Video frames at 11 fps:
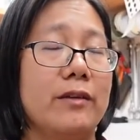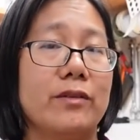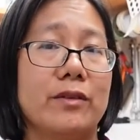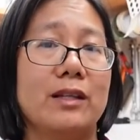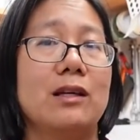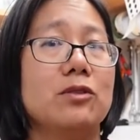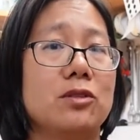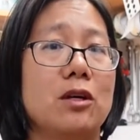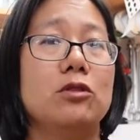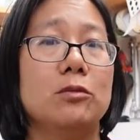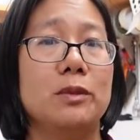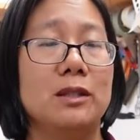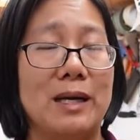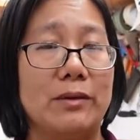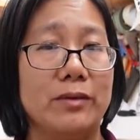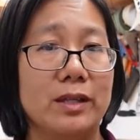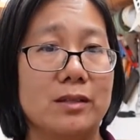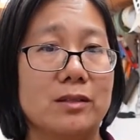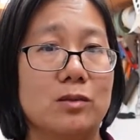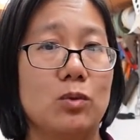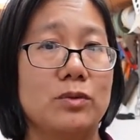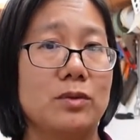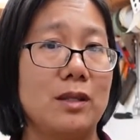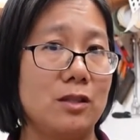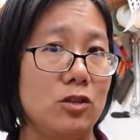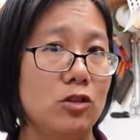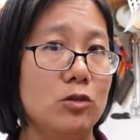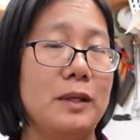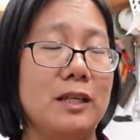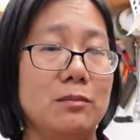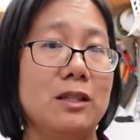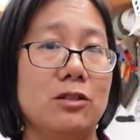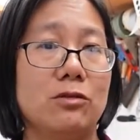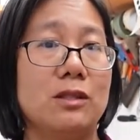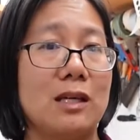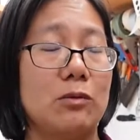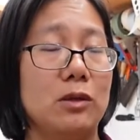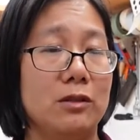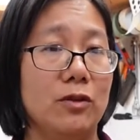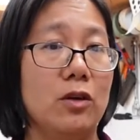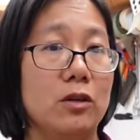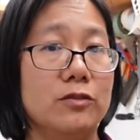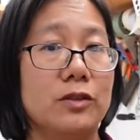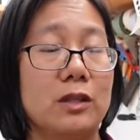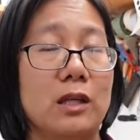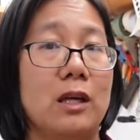The thing that was notable about this was that the European militaries that were involved